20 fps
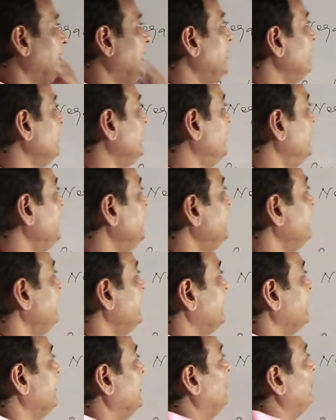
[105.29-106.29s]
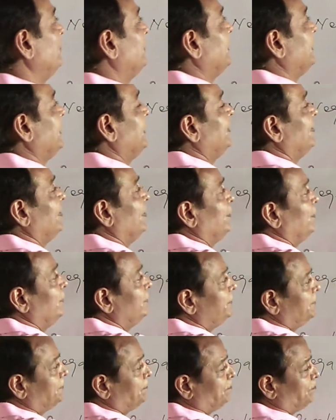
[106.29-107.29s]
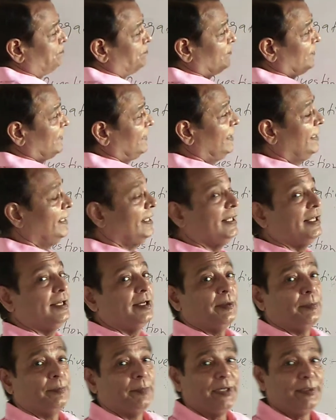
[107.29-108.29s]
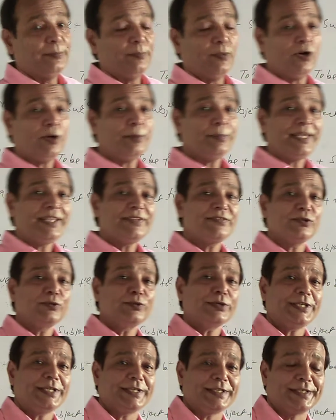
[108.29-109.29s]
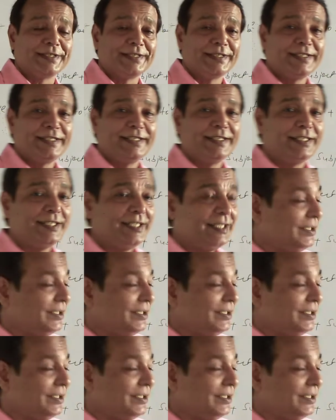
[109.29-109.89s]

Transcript: I have given this example, right? Suppose my mom is cooking.